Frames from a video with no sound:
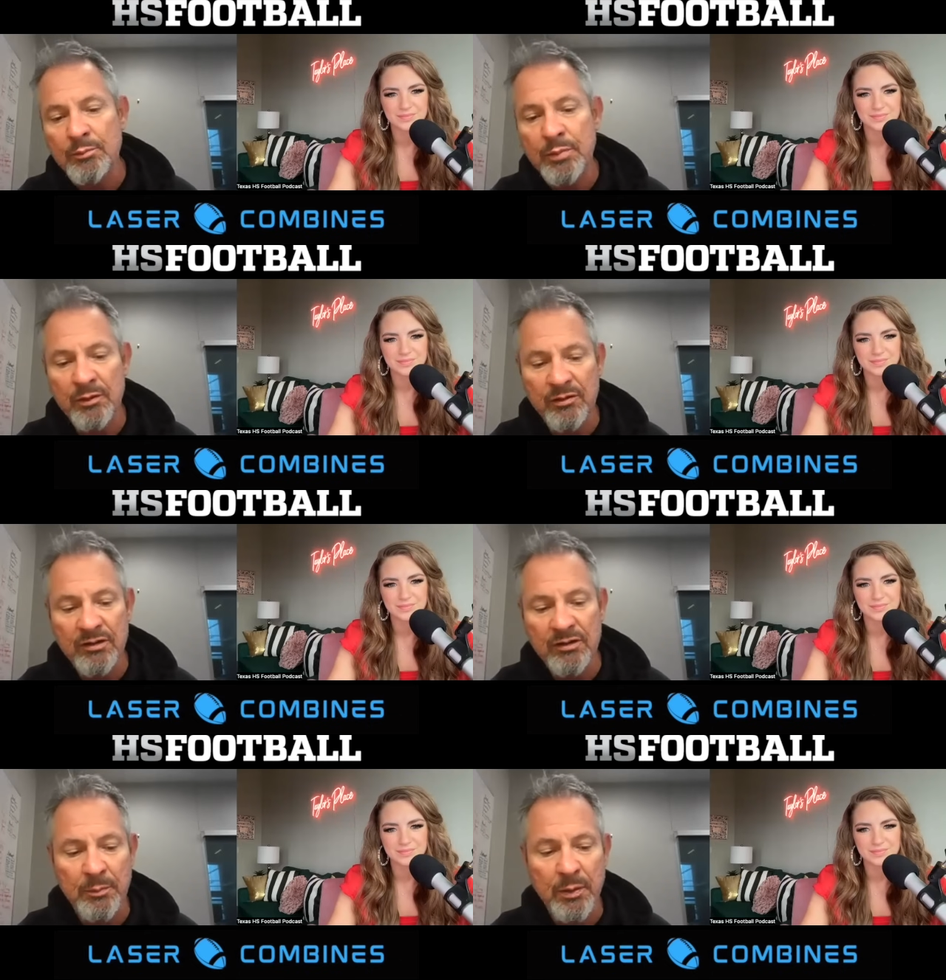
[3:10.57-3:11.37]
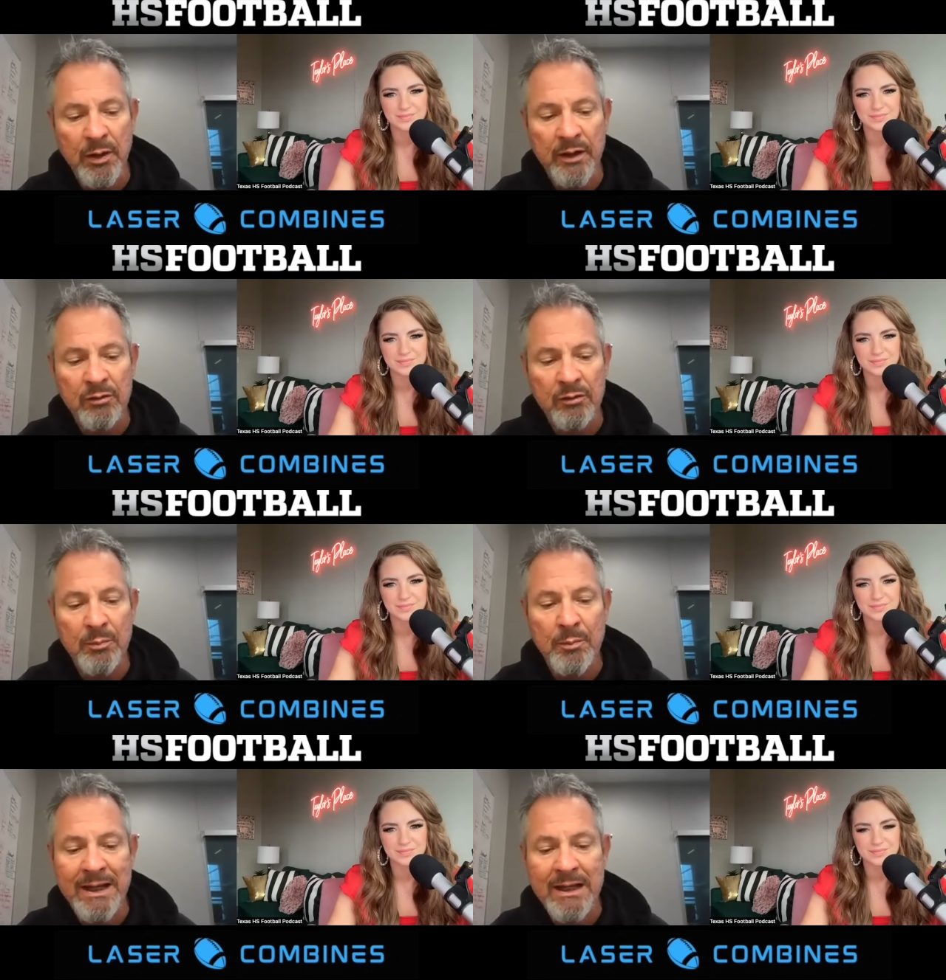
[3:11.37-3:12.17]
Speaker 1: position players
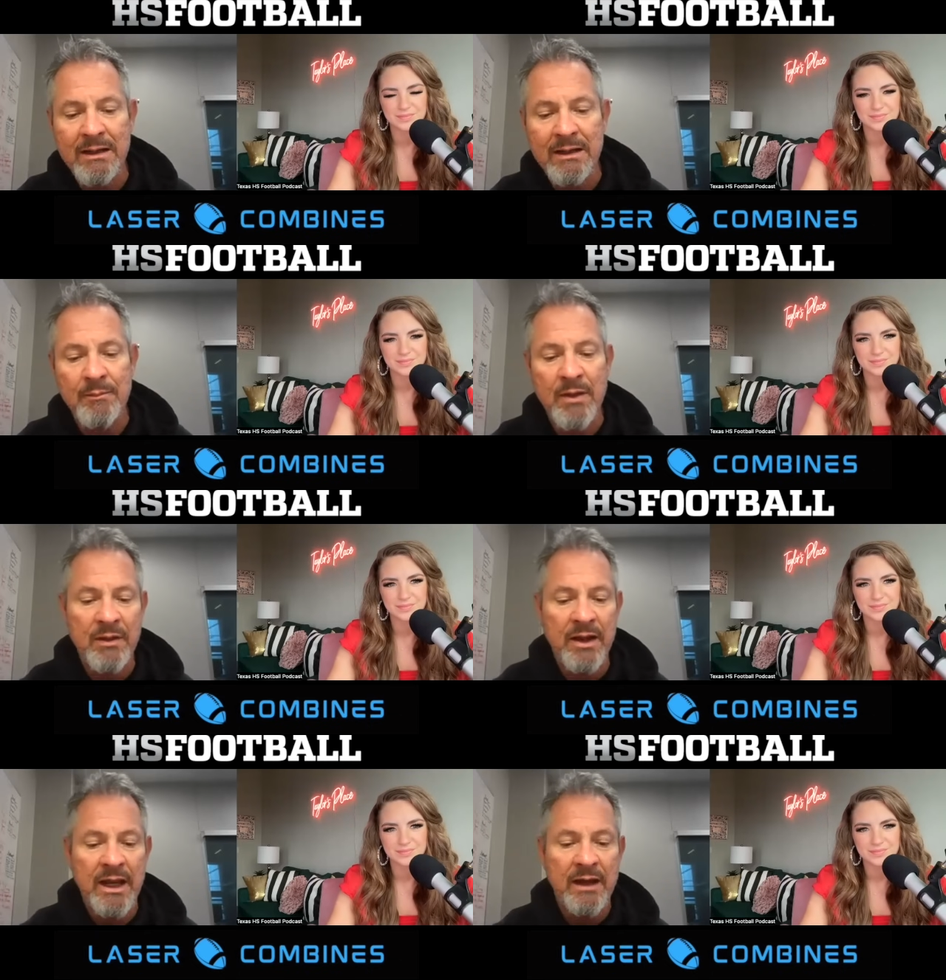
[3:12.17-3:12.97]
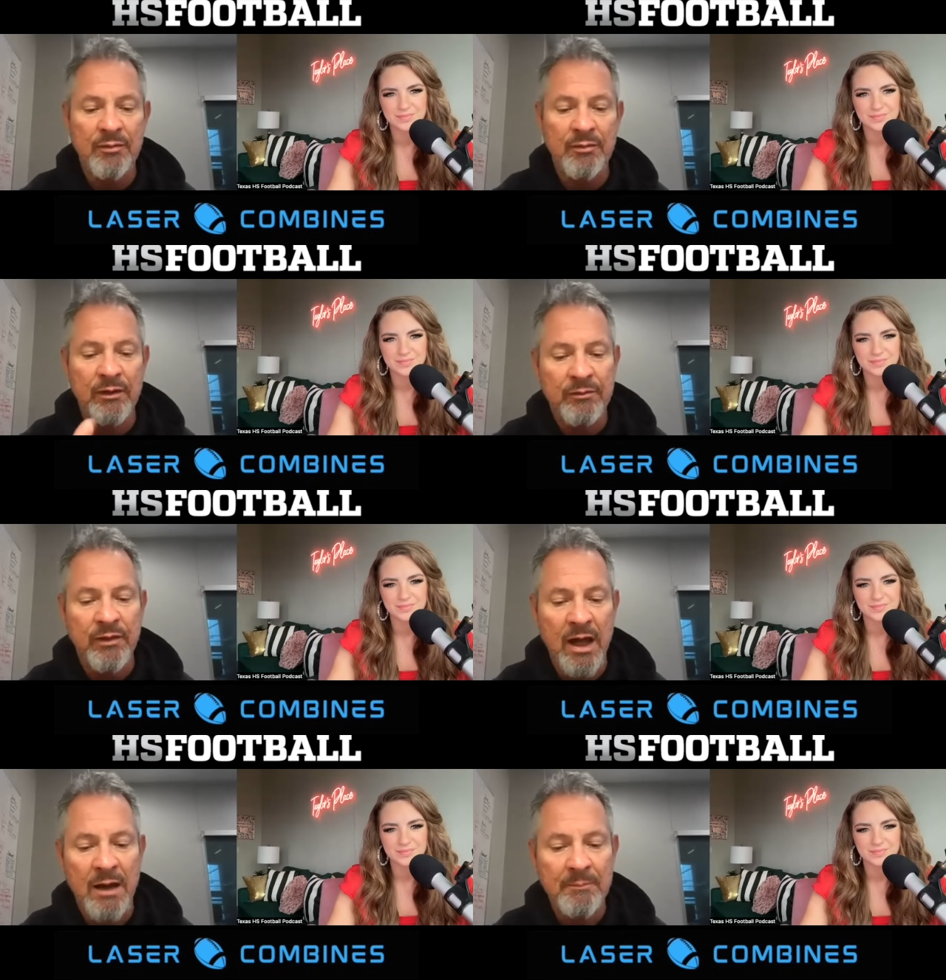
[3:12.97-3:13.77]
meet and then they flip
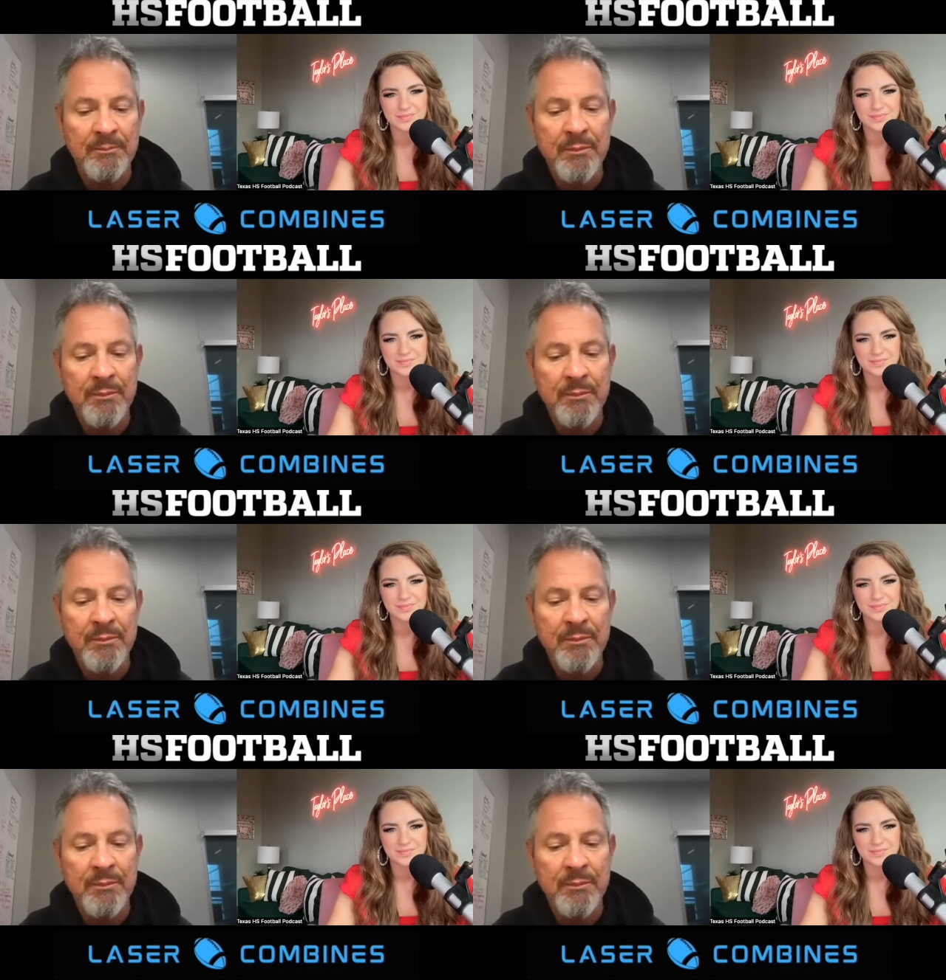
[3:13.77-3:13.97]
flop.